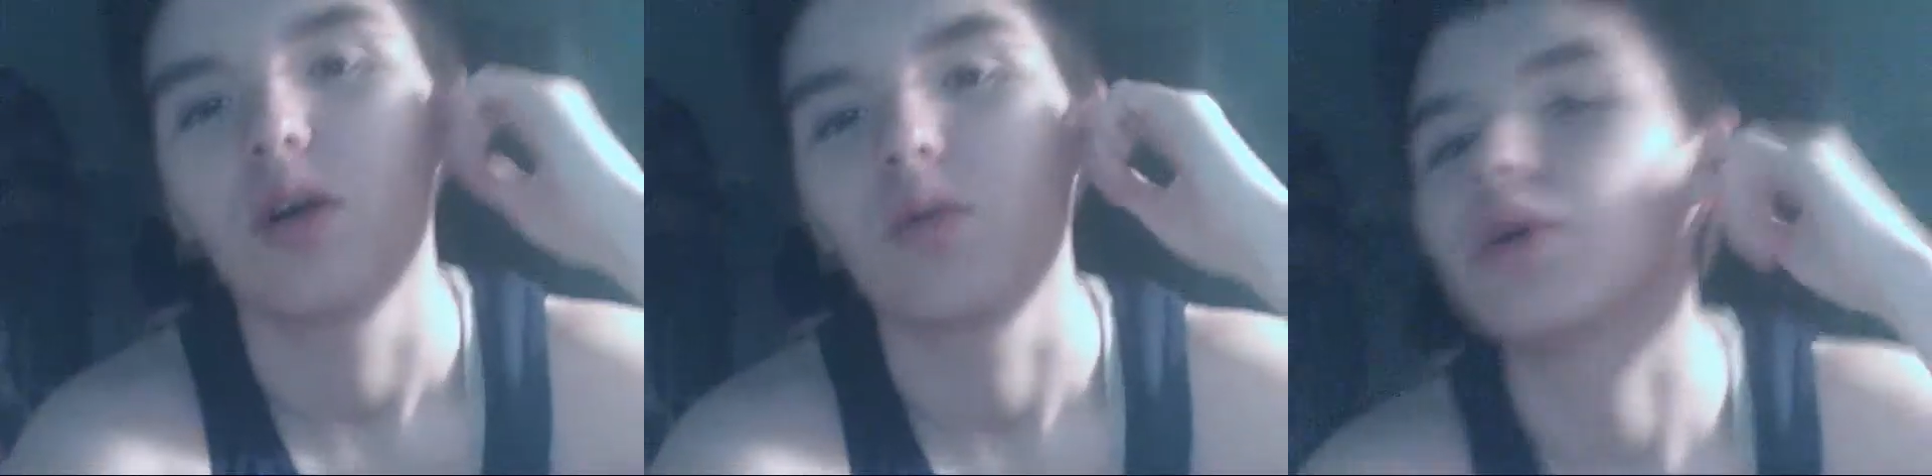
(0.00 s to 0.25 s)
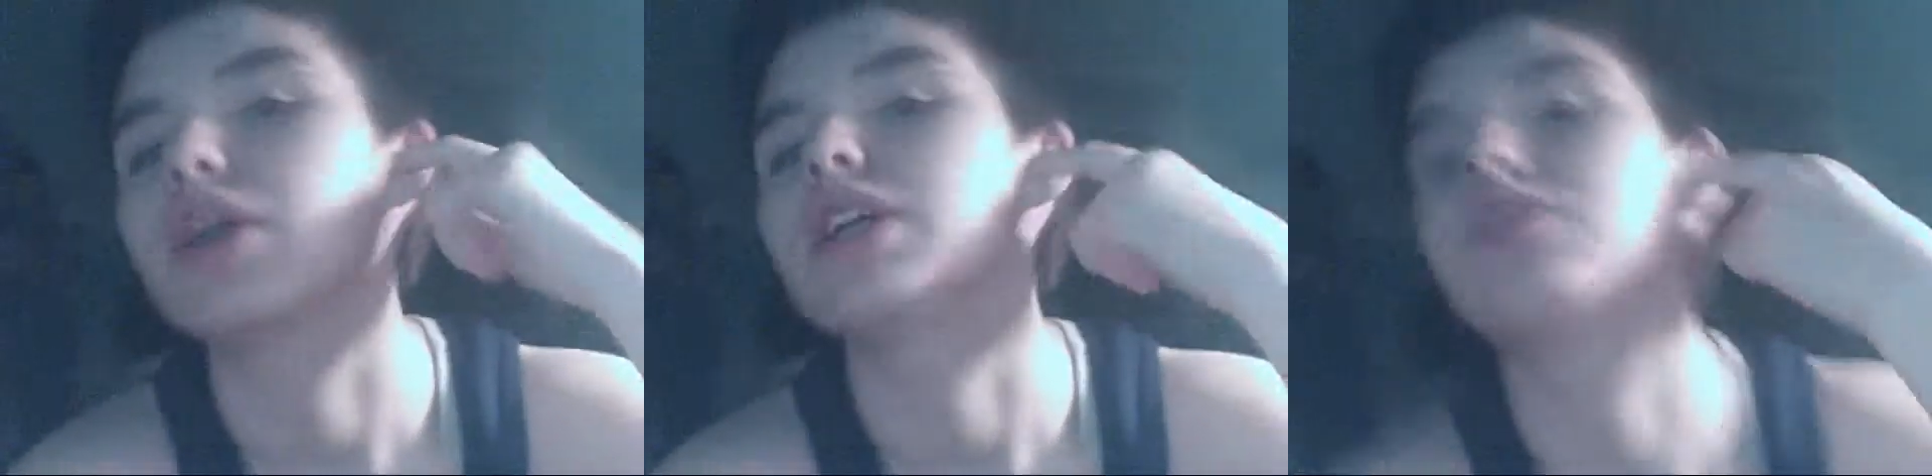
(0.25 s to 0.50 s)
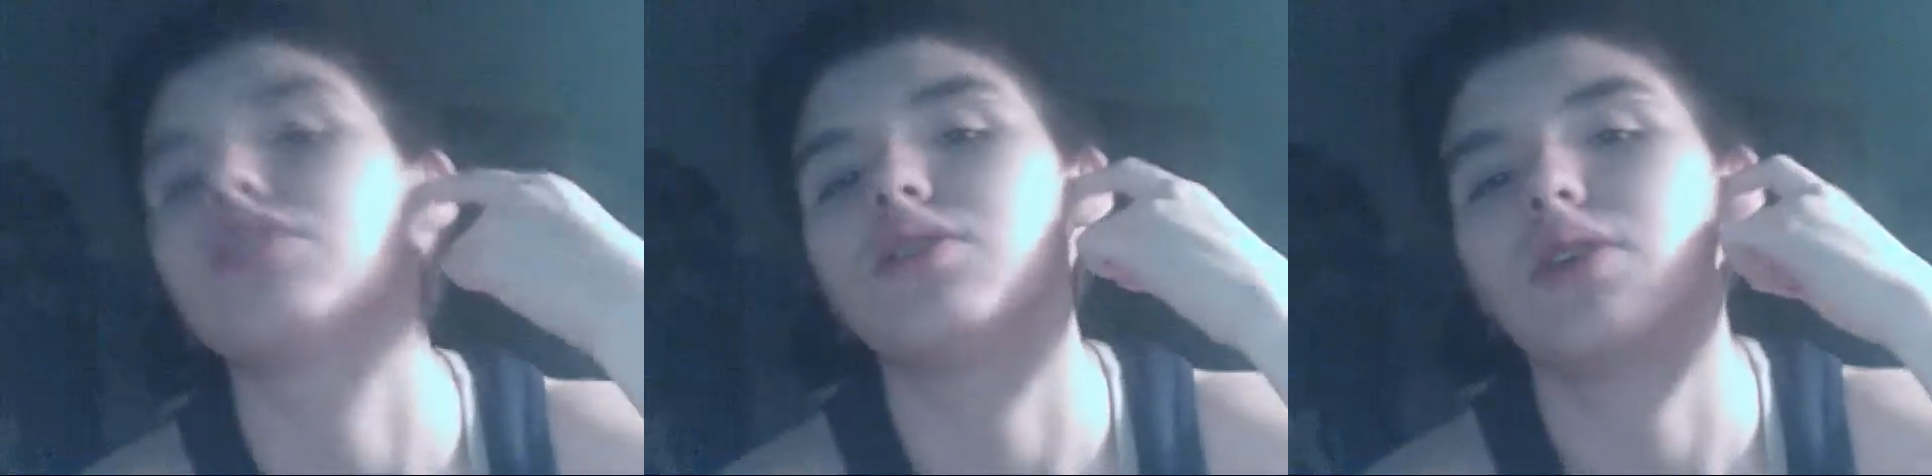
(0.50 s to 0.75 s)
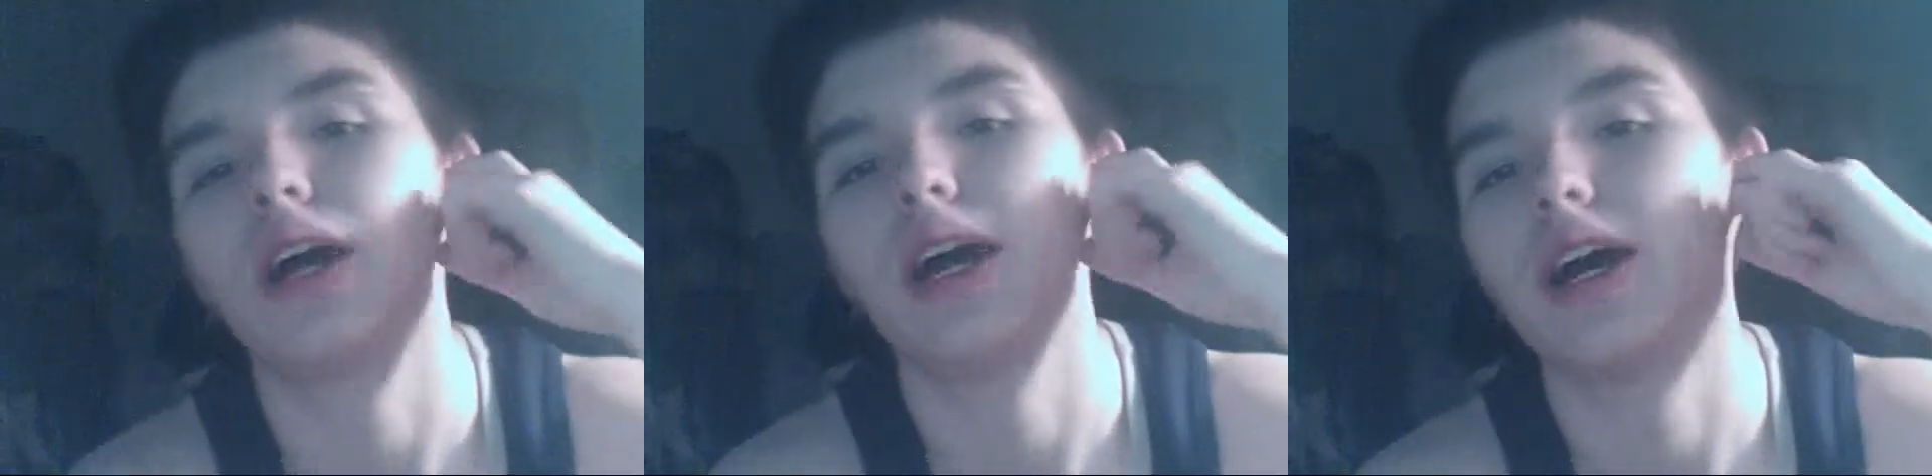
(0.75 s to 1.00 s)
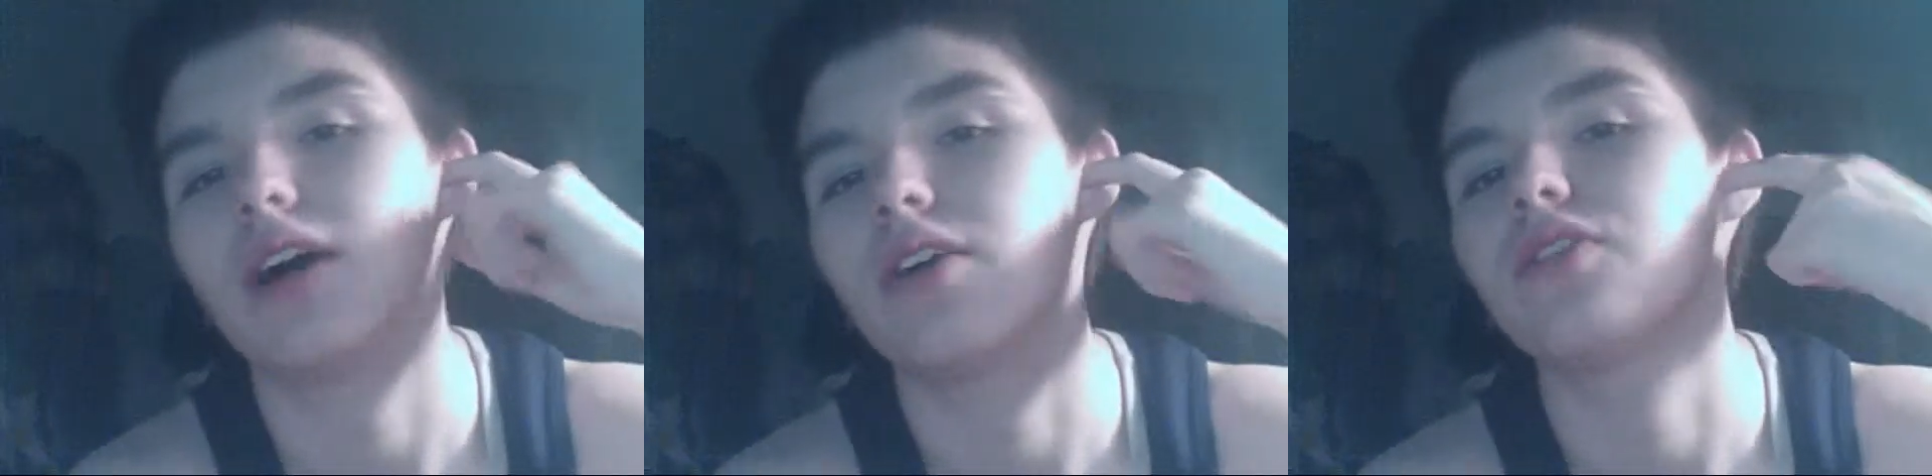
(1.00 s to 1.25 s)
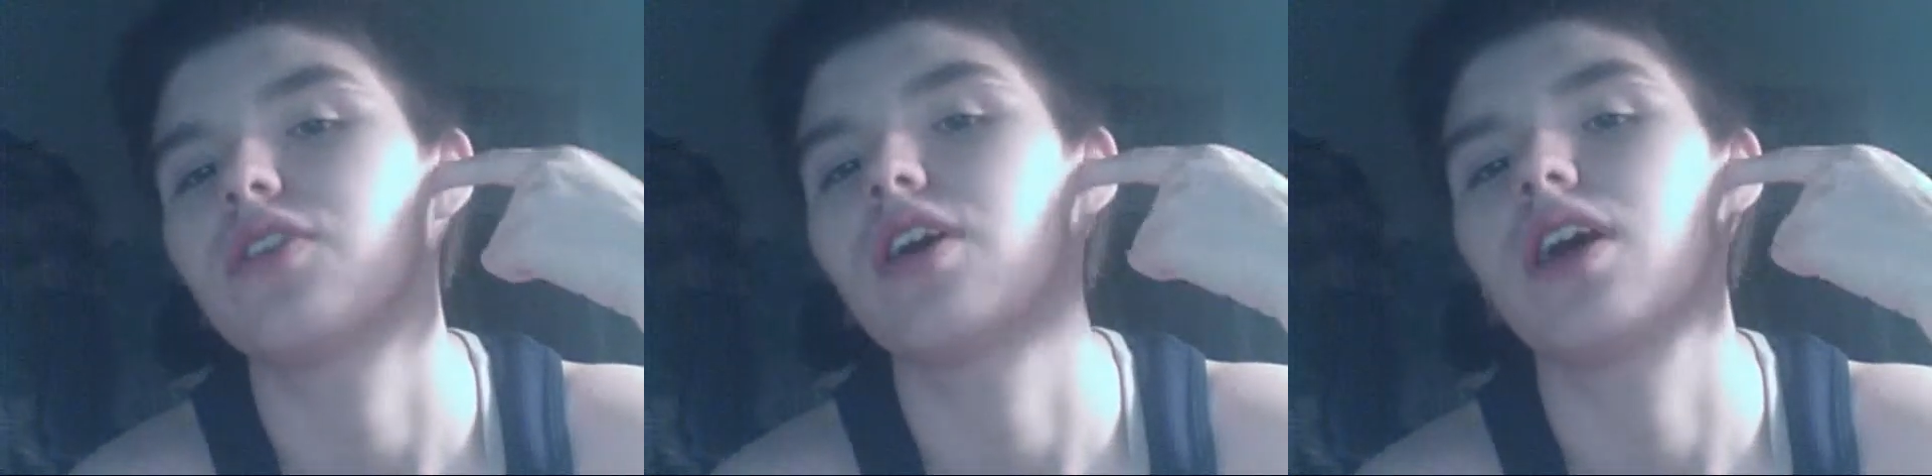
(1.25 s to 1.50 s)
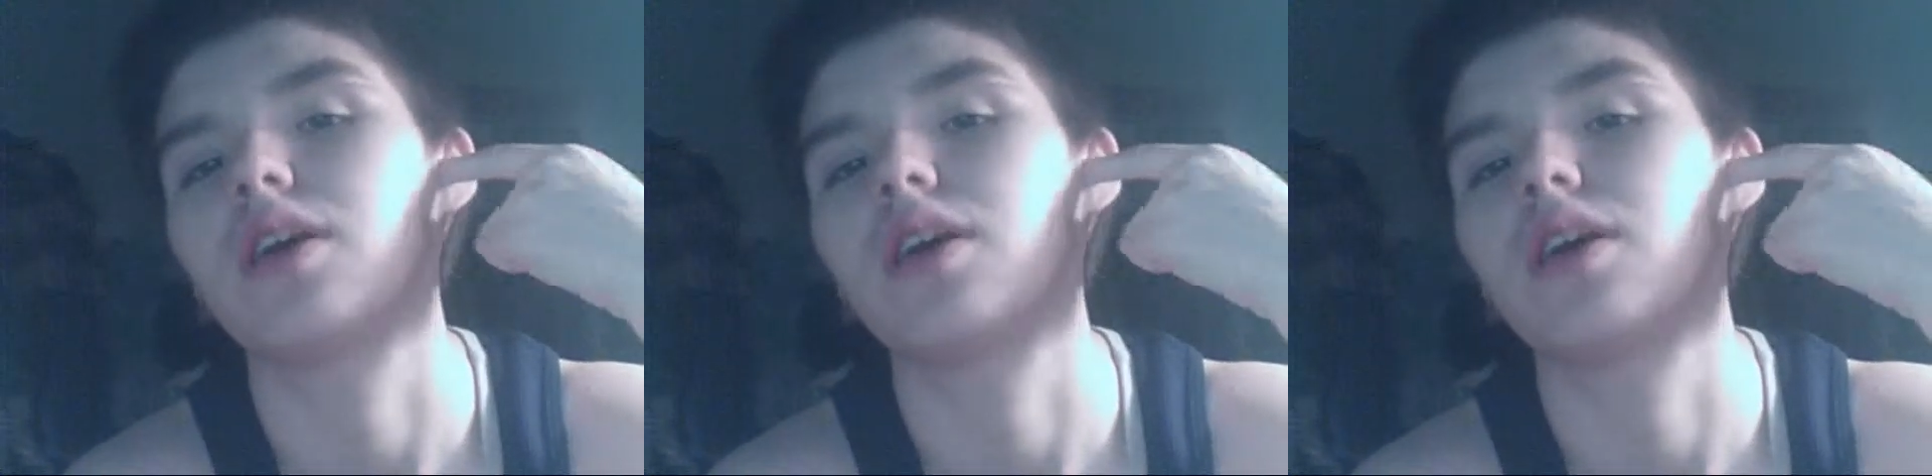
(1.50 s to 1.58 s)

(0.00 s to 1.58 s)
We do have